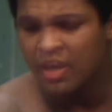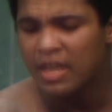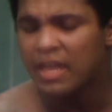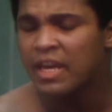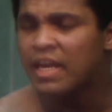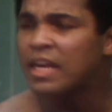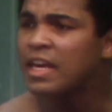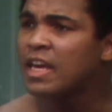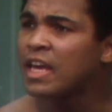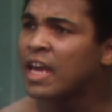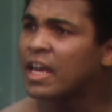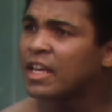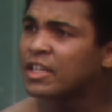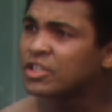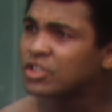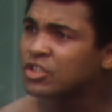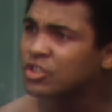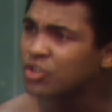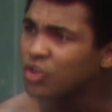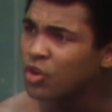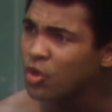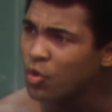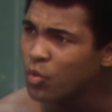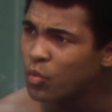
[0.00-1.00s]
He has
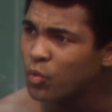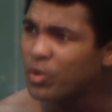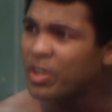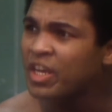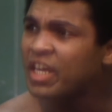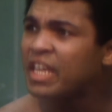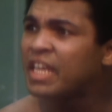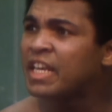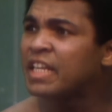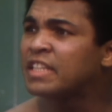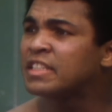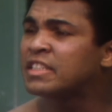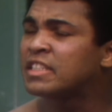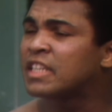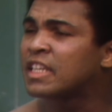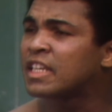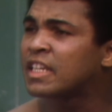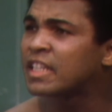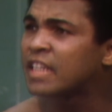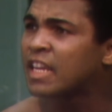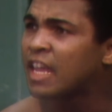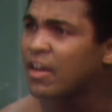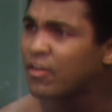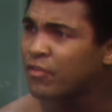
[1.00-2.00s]
no wings, he
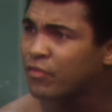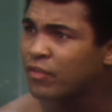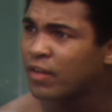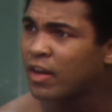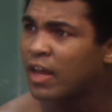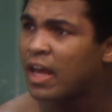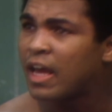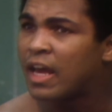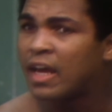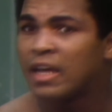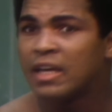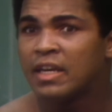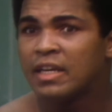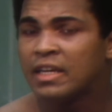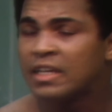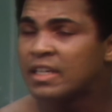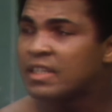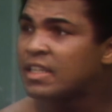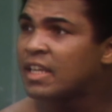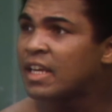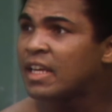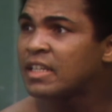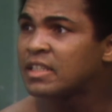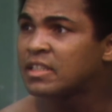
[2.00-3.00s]
cannot fly.
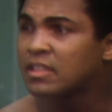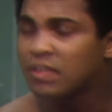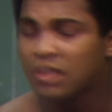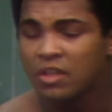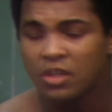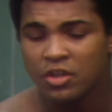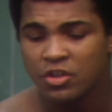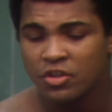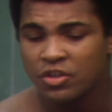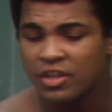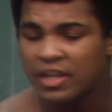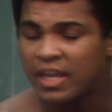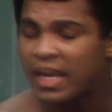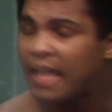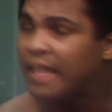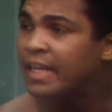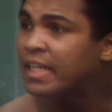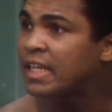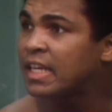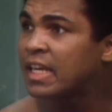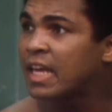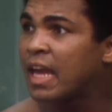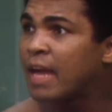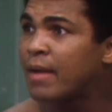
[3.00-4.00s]
It takes him. You
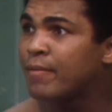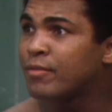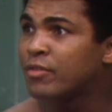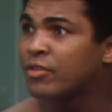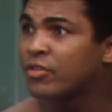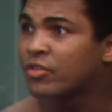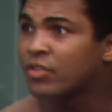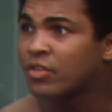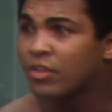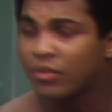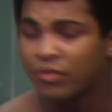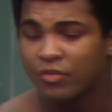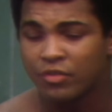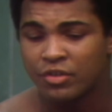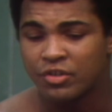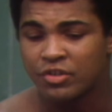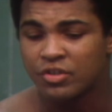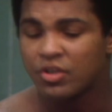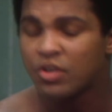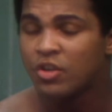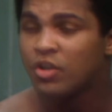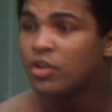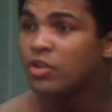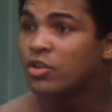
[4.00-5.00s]
Candid Camera
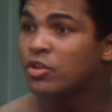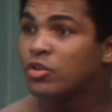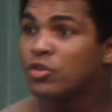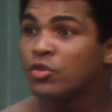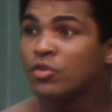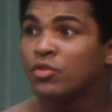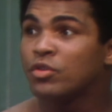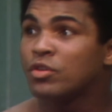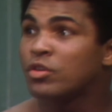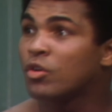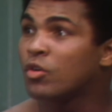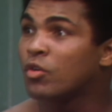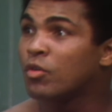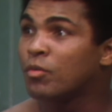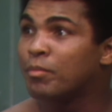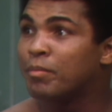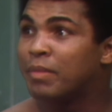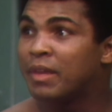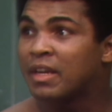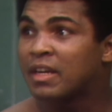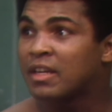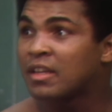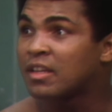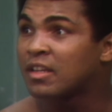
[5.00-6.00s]
series, you know
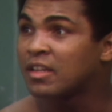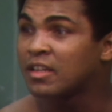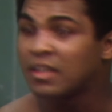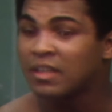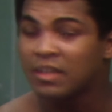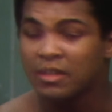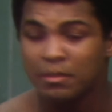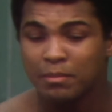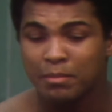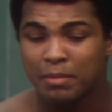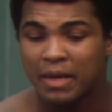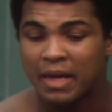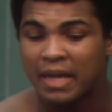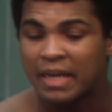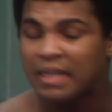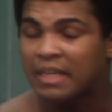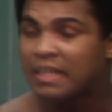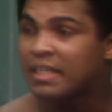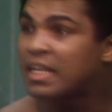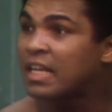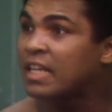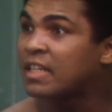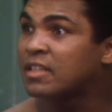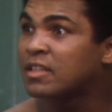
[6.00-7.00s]
better than anybody.
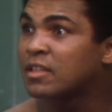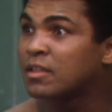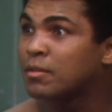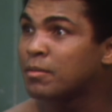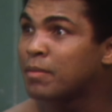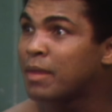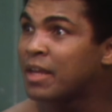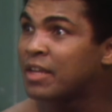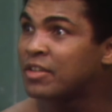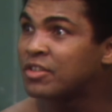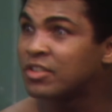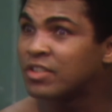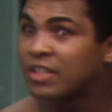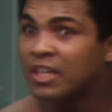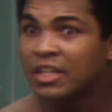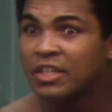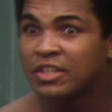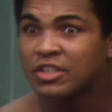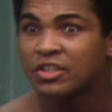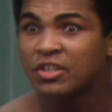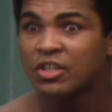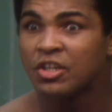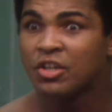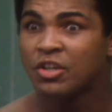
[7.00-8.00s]
It takes an
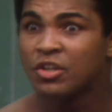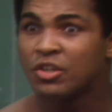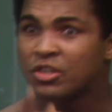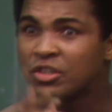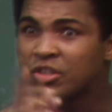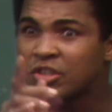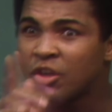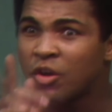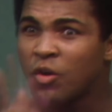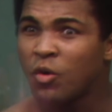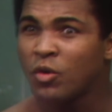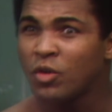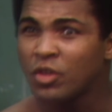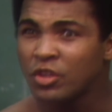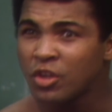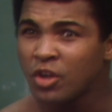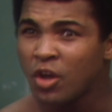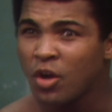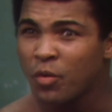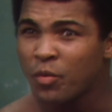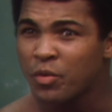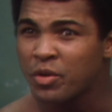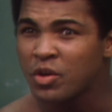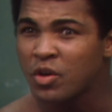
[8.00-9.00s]
imagination. You say, hold it,
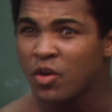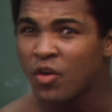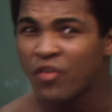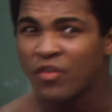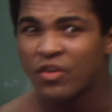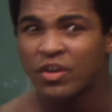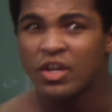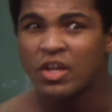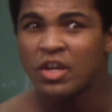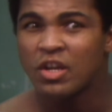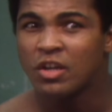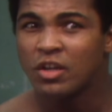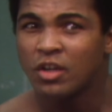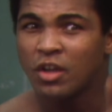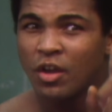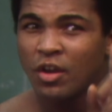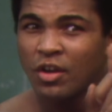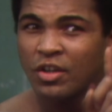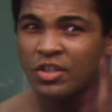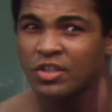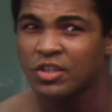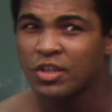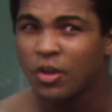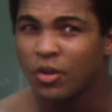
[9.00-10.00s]
no, we go over.
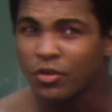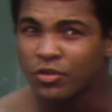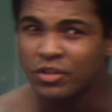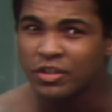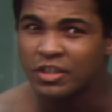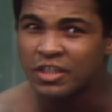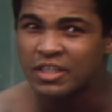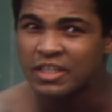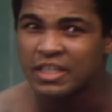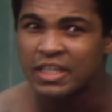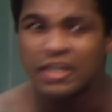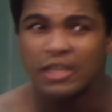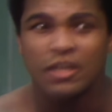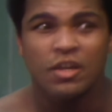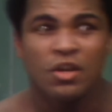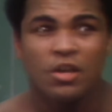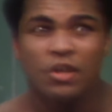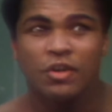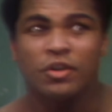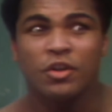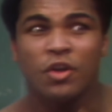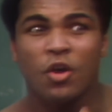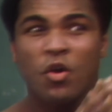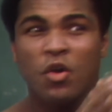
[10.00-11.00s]
No, let's talk to this
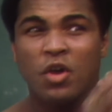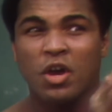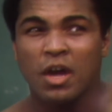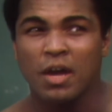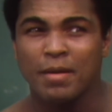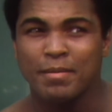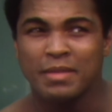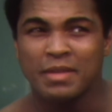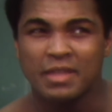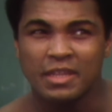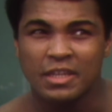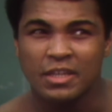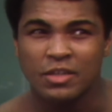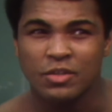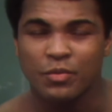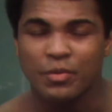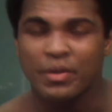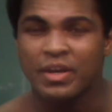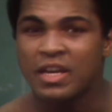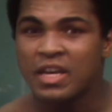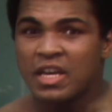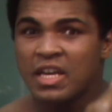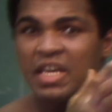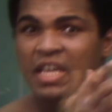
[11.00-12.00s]
kid. No, come in this
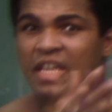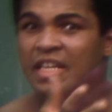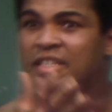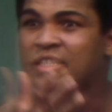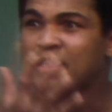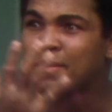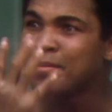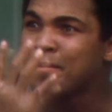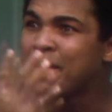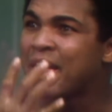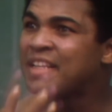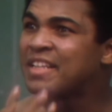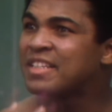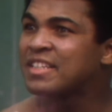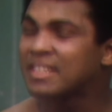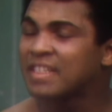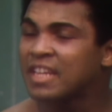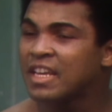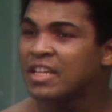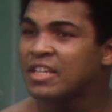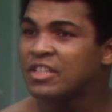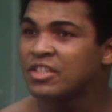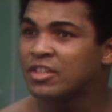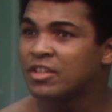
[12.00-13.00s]
way. It's
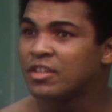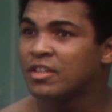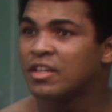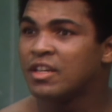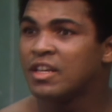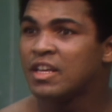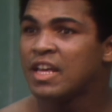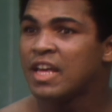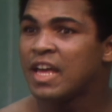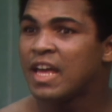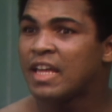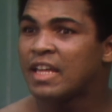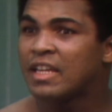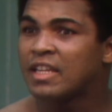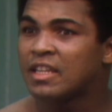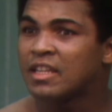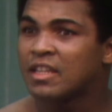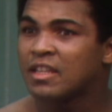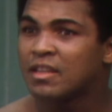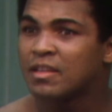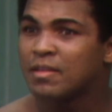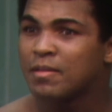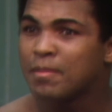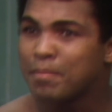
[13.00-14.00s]
imagination.
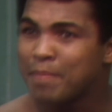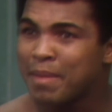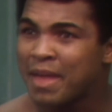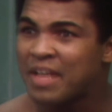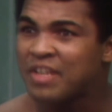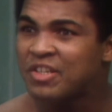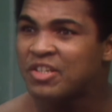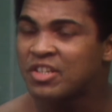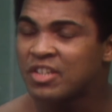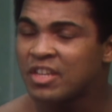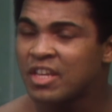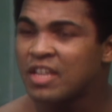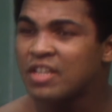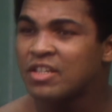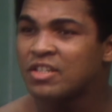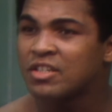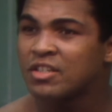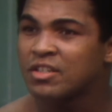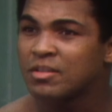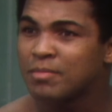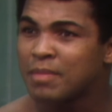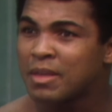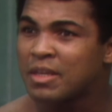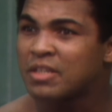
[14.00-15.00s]
And
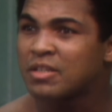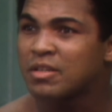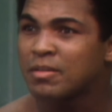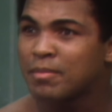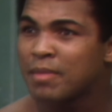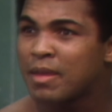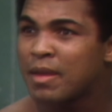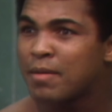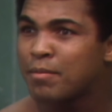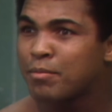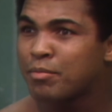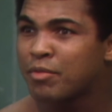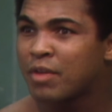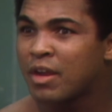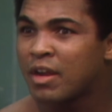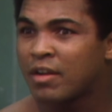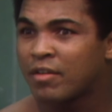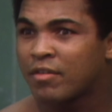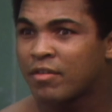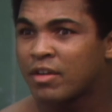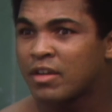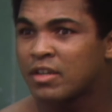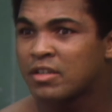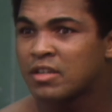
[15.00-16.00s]
imagination makes a man
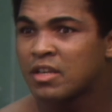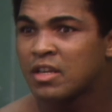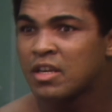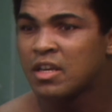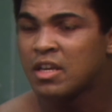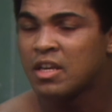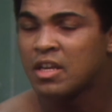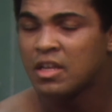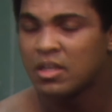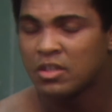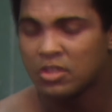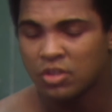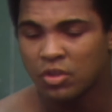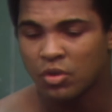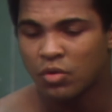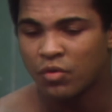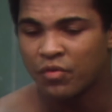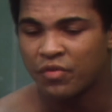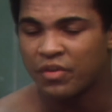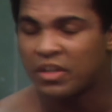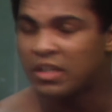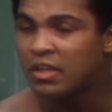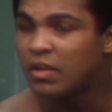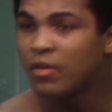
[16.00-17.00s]
progress. So
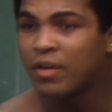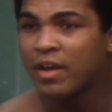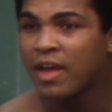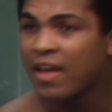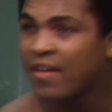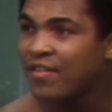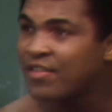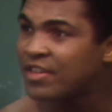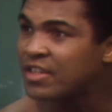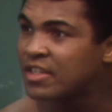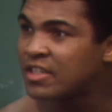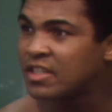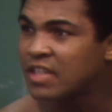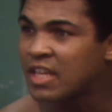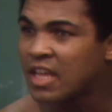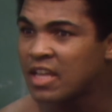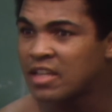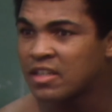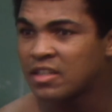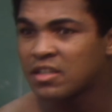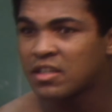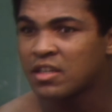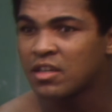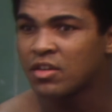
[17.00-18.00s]
if you don't have it, he
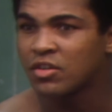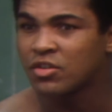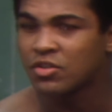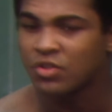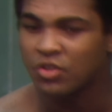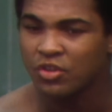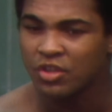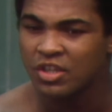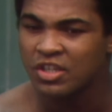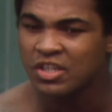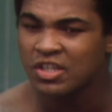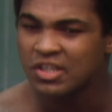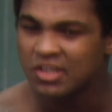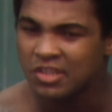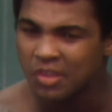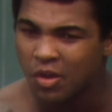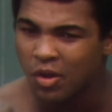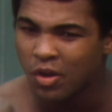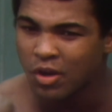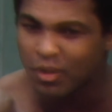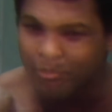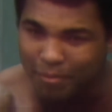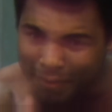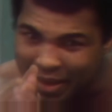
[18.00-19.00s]
stands still. So this is
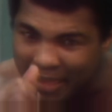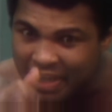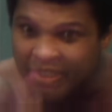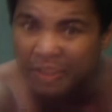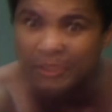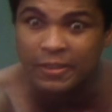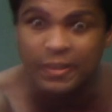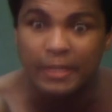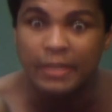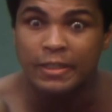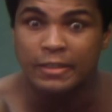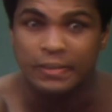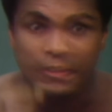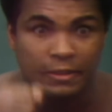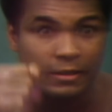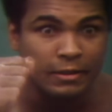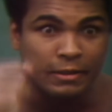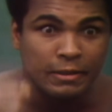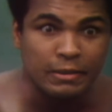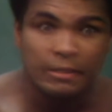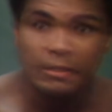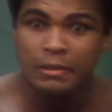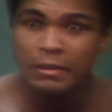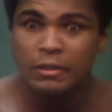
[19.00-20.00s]
all
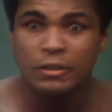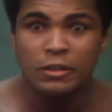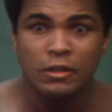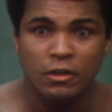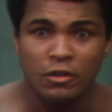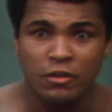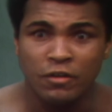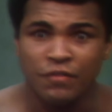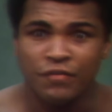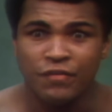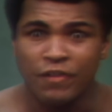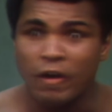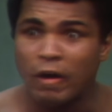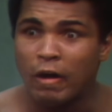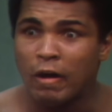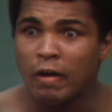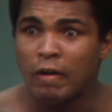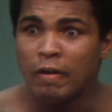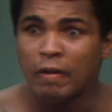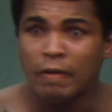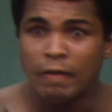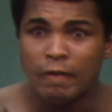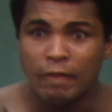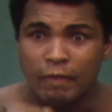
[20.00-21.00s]
imagination. I'm gonna
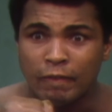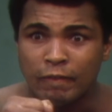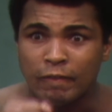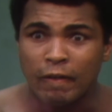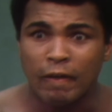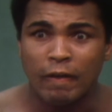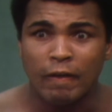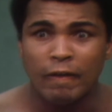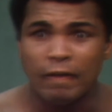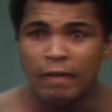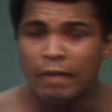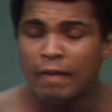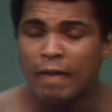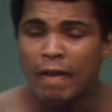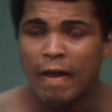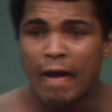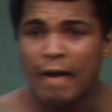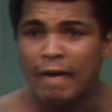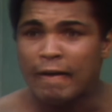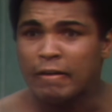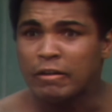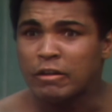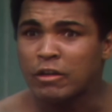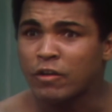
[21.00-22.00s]
fall.
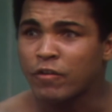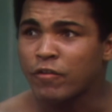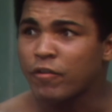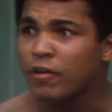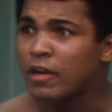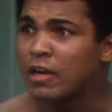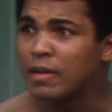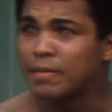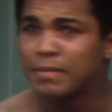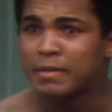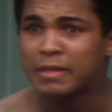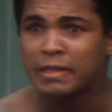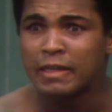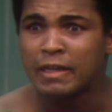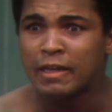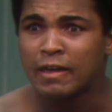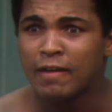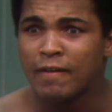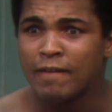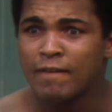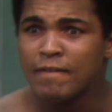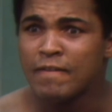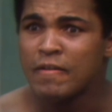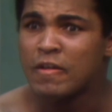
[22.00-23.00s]
I'll get the grill in
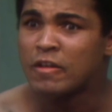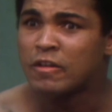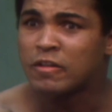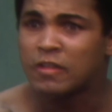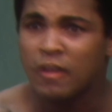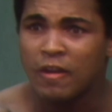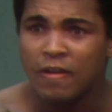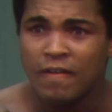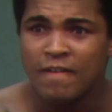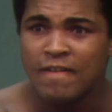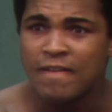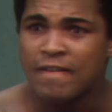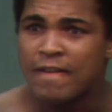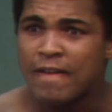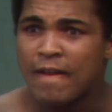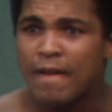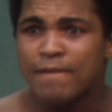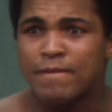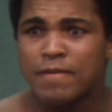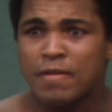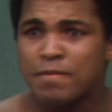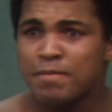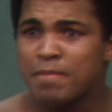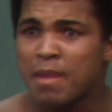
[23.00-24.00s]
Manila.
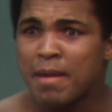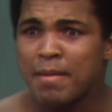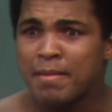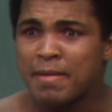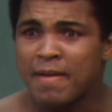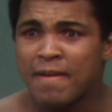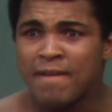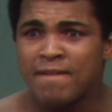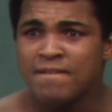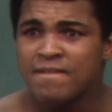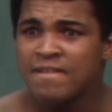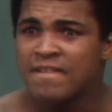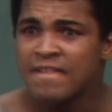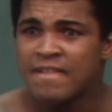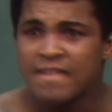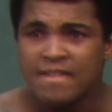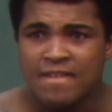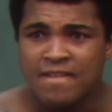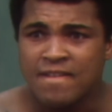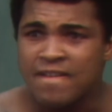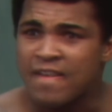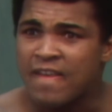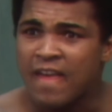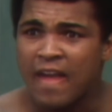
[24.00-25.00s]
The money.
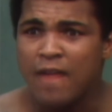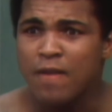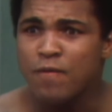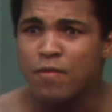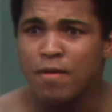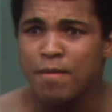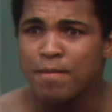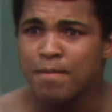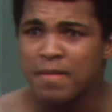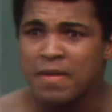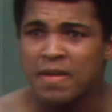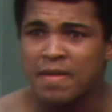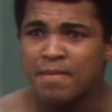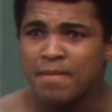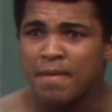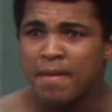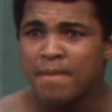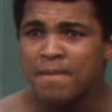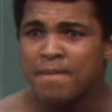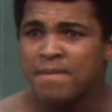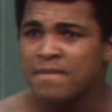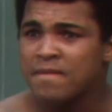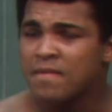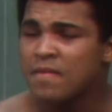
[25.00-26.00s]
You can't with me,
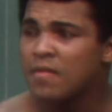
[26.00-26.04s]
mother.